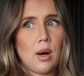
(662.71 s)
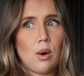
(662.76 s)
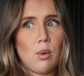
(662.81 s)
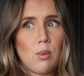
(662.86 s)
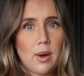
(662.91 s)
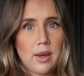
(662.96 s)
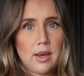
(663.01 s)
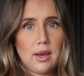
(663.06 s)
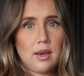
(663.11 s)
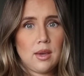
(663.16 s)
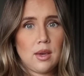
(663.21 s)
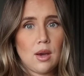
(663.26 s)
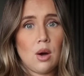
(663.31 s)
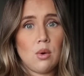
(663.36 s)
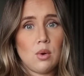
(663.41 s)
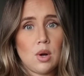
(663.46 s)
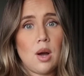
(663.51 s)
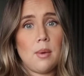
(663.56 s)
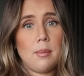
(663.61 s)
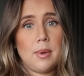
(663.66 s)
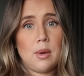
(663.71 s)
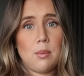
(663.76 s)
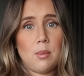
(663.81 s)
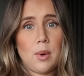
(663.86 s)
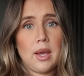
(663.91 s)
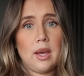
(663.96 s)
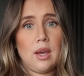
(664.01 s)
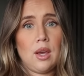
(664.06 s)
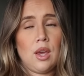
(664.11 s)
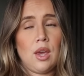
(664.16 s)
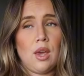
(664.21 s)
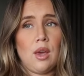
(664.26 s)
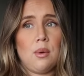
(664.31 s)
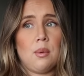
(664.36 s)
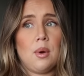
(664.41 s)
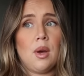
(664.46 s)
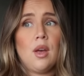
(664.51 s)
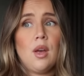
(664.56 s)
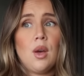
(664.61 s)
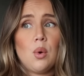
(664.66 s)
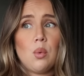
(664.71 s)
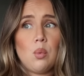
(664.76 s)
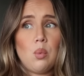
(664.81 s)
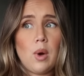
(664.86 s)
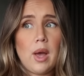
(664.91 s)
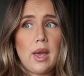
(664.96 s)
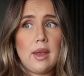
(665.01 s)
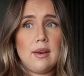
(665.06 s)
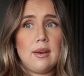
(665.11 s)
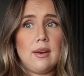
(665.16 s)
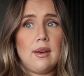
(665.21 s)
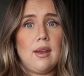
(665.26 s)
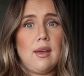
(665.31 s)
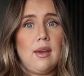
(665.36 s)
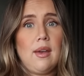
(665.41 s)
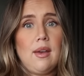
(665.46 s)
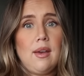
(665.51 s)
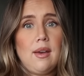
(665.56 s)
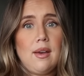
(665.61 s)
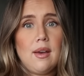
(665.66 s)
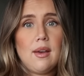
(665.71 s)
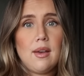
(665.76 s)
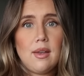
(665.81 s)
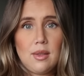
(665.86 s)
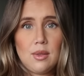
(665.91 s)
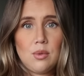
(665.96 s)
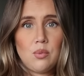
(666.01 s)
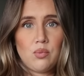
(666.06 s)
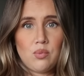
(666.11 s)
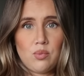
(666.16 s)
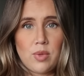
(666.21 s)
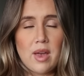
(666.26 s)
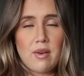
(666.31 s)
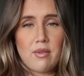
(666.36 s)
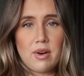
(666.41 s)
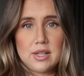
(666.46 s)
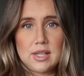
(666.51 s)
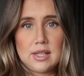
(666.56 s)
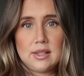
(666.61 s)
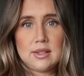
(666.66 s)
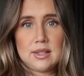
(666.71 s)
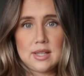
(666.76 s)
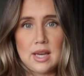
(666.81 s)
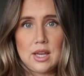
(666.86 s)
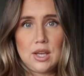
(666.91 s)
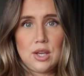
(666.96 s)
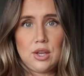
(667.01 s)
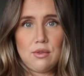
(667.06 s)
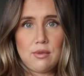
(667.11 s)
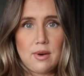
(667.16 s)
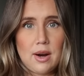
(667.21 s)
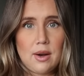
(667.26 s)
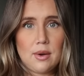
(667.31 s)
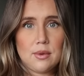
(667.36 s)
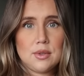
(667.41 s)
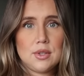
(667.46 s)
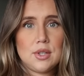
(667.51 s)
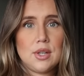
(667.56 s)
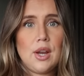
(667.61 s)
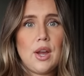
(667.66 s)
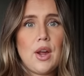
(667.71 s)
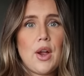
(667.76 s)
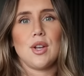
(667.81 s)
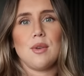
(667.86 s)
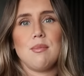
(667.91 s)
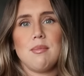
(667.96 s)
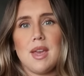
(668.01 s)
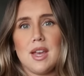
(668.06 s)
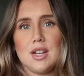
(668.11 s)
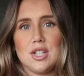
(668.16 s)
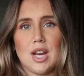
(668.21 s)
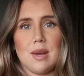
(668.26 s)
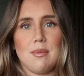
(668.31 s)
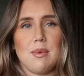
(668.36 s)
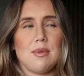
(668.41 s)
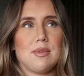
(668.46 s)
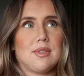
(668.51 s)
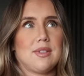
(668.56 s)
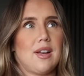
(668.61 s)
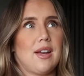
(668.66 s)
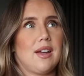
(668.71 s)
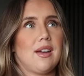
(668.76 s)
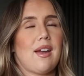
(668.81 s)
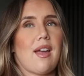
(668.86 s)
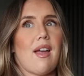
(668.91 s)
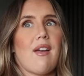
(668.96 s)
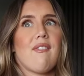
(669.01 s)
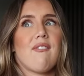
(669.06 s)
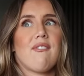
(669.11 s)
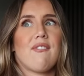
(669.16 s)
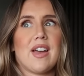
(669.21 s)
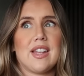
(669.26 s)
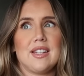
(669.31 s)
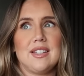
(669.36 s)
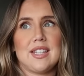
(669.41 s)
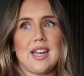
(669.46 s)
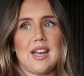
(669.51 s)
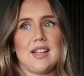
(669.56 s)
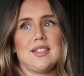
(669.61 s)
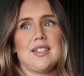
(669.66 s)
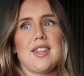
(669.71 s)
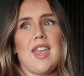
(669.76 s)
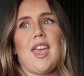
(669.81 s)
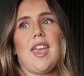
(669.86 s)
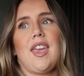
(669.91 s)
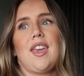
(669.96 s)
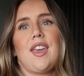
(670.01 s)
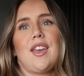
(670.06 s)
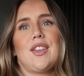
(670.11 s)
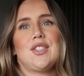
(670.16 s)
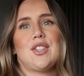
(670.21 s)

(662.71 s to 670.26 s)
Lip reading: I'll come in and wake you when they're ready to take you round. So me and Jamie was like, fantastic.